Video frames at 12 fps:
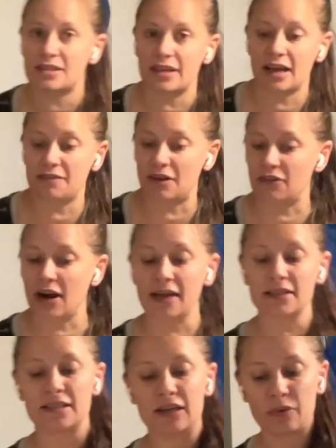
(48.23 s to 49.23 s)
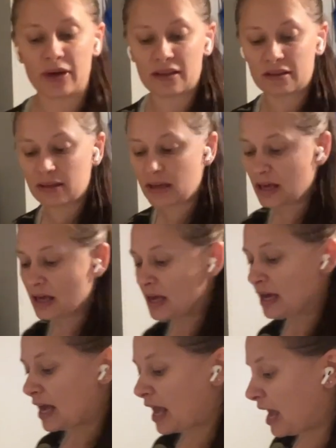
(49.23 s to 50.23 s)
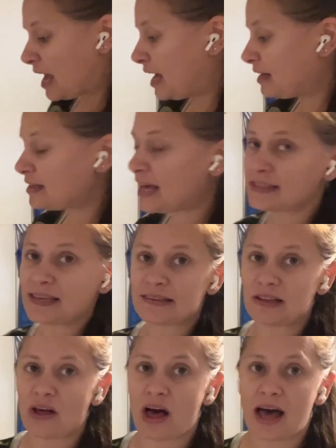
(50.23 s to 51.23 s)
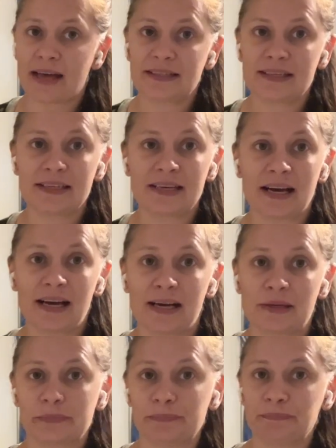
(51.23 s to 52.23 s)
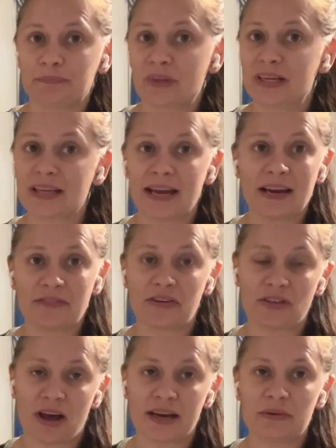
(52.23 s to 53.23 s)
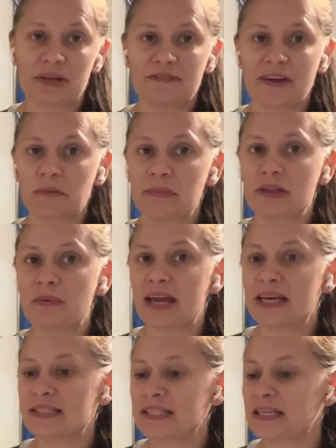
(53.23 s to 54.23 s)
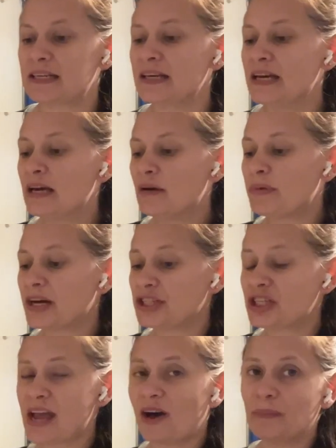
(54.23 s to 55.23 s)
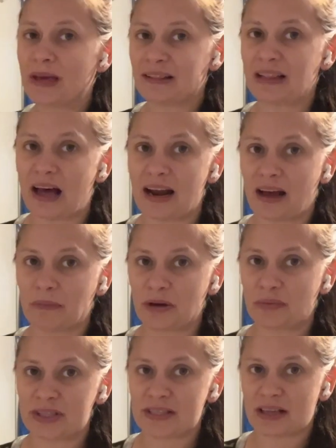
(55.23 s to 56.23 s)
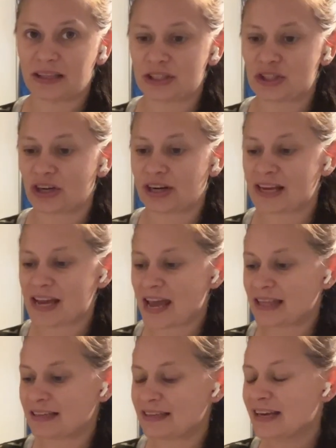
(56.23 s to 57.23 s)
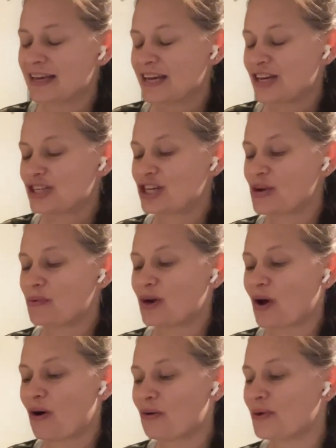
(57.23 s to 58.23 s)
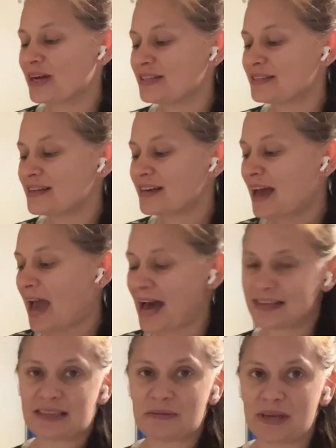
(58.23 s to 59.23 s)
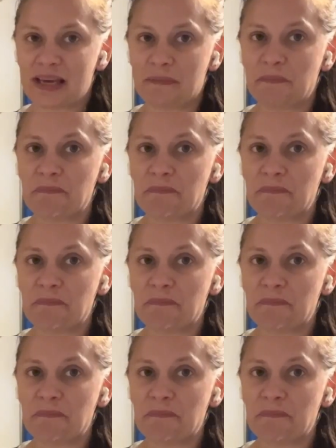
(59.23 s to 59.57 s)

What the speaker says: thing I've ever had to deal with. And that says a lot because I never thought it would affect me the way it did. But she helped me a lot on my reselling journey. And she would always ask me,